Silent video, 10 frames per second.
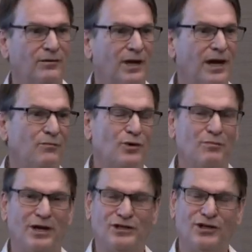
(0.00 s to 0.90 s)
Edward
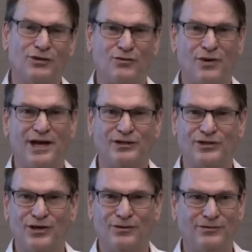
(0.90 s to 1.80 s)
mentioned gray
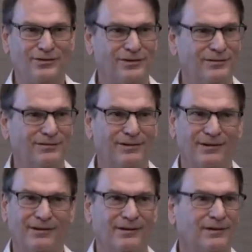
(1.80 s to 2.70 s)
stones.
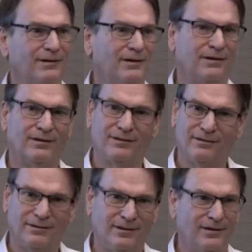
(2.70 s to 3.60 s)
Oh,
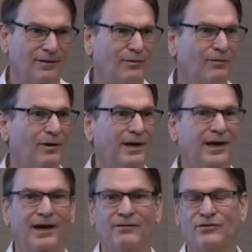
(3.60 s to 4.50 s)
we
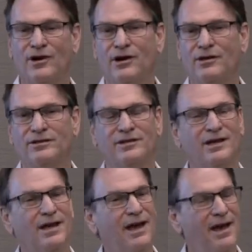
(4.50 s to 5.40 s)
have calls
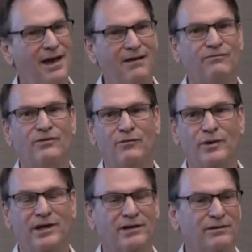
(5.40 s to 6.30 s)
every
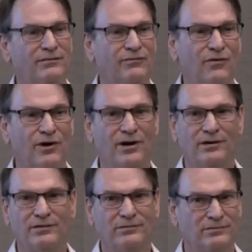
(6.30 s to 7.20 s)
week for
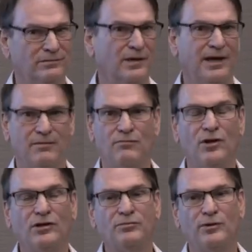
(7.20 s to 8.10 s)

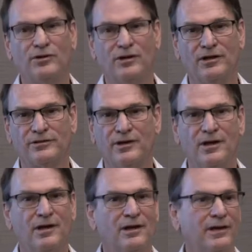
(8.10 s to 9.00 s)
multiple calls.
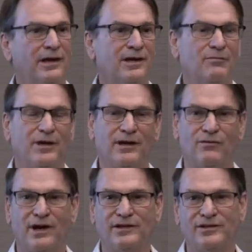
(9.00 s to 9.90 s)
It can be a
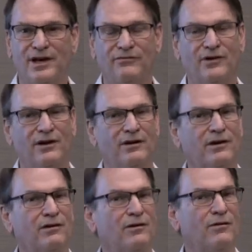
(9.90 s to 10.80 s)
gray sapphire, it
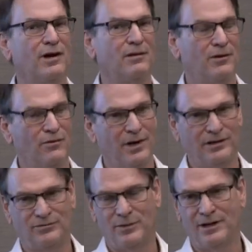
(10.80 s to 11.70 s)
can be a gray
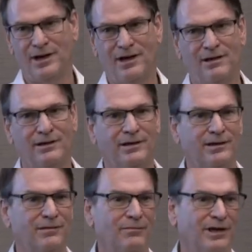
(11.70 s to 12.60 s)
spinel, it
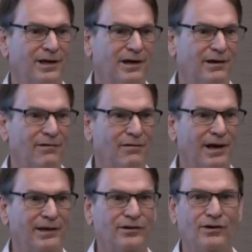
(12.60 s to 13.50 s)
can be a
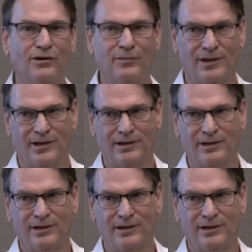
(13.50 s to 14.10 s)
gray tourmaline.